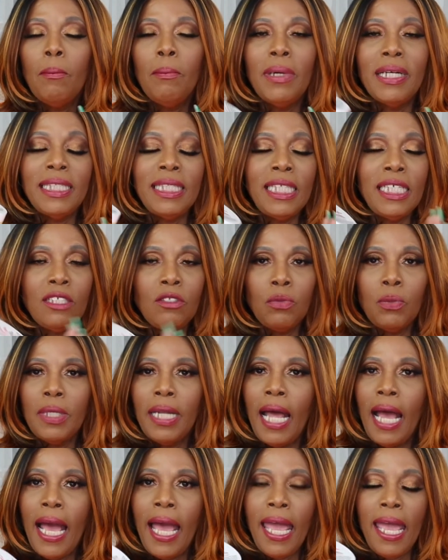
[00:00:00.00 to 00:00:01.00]
but this
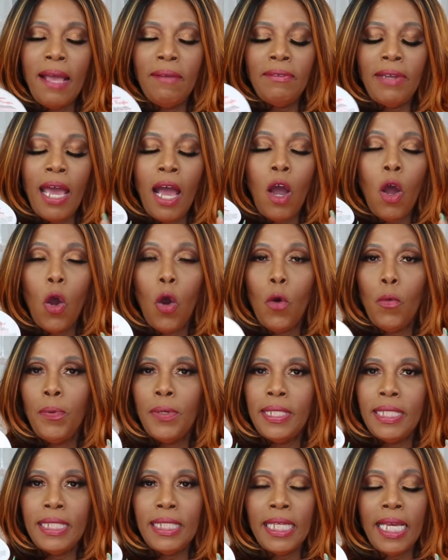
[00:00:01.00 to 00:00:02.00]
one I have not
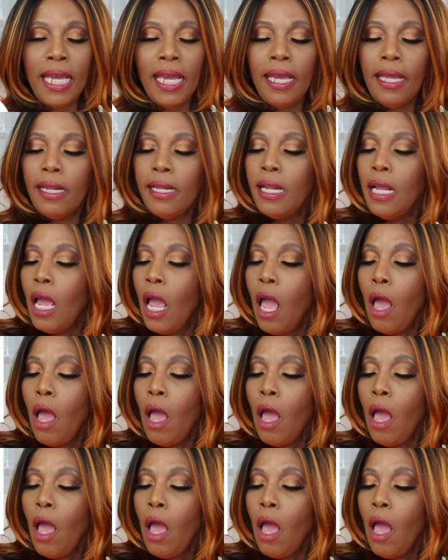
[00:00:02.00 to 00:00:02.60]
opened it yet.